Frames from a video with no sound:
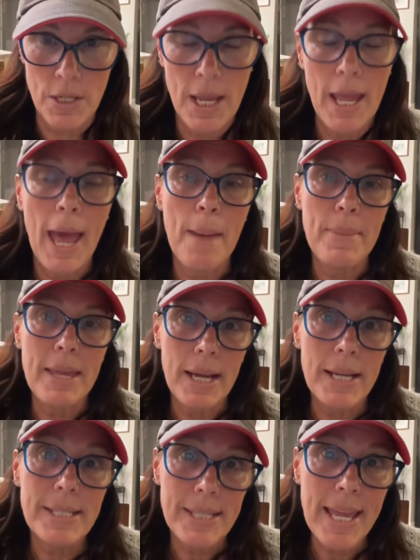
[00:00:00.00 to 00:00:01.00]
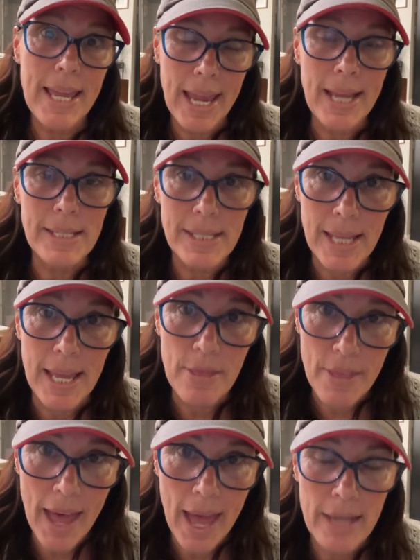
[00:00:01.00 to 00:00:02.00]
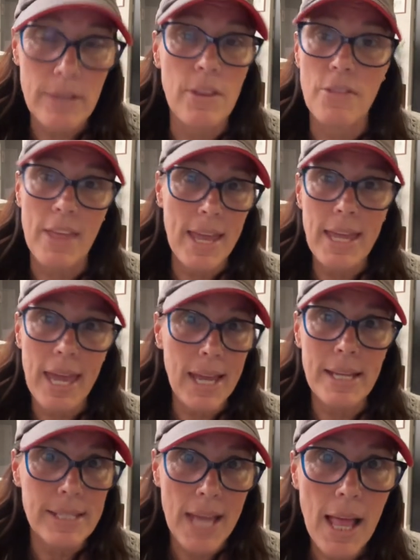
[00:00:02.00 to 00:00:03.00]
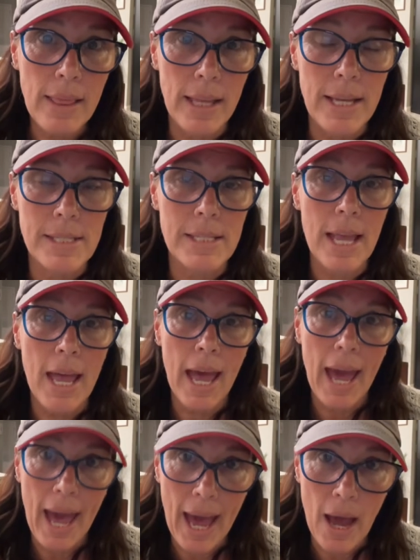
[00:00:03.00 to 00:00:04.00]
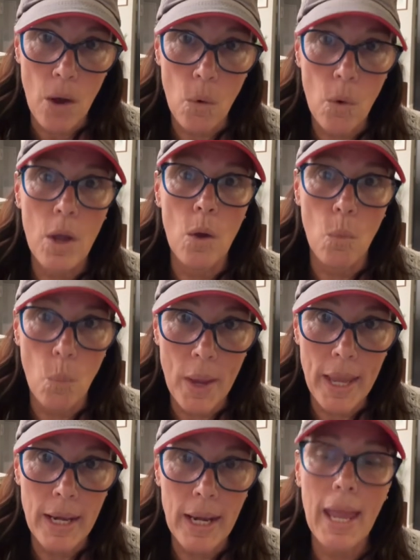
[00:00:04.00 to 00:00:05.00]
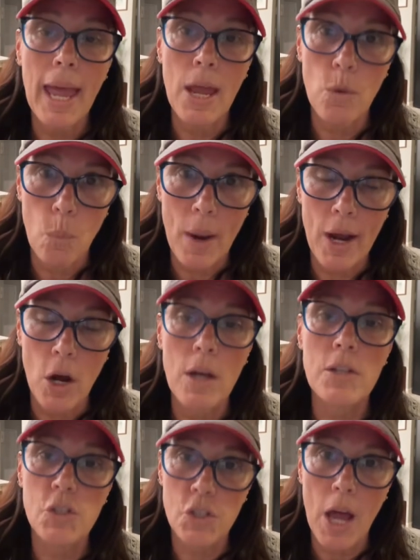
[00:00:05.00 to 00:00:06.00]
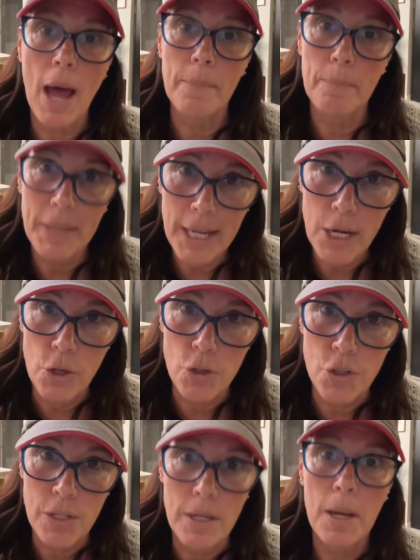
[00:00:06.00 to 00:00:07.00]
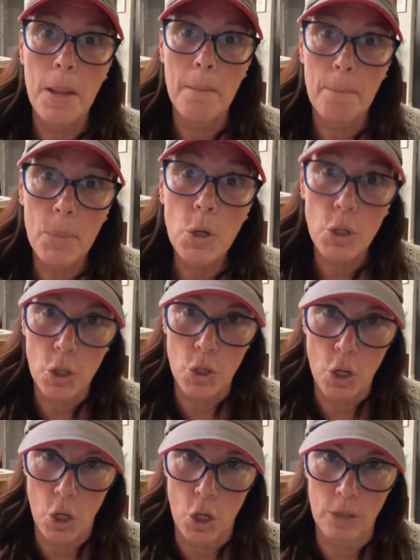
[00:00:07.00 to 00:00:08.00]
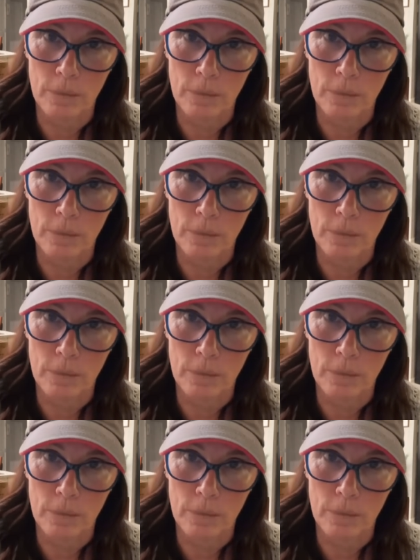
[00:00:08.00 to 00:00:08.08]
And because they can't say that, then they can't tell us how, when, and where Scott Peterson murdered her.